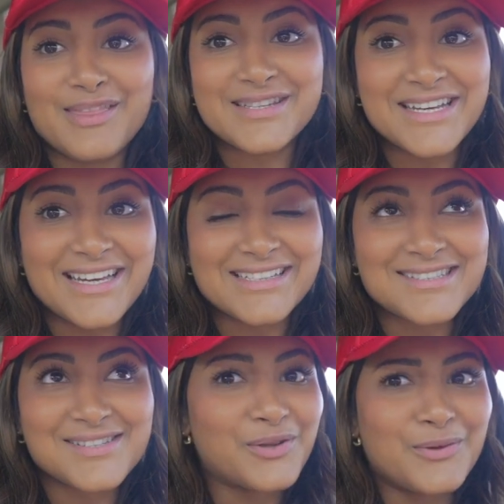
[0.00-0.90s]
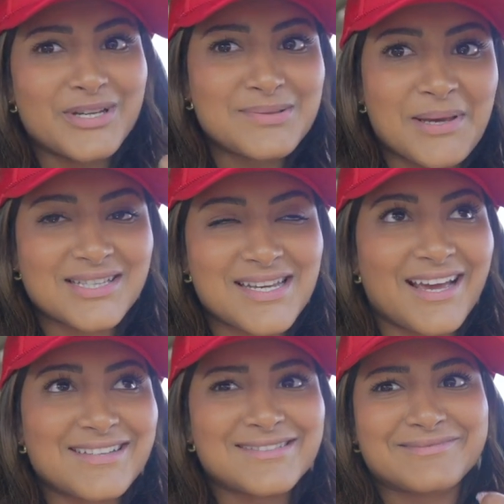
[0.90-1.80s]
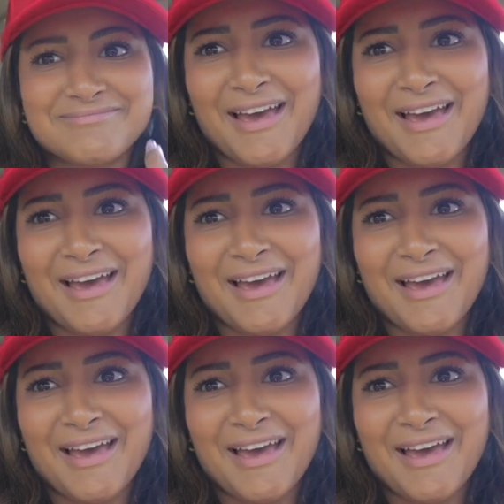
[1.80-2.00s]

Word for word: tickets or the wristbands, I guess.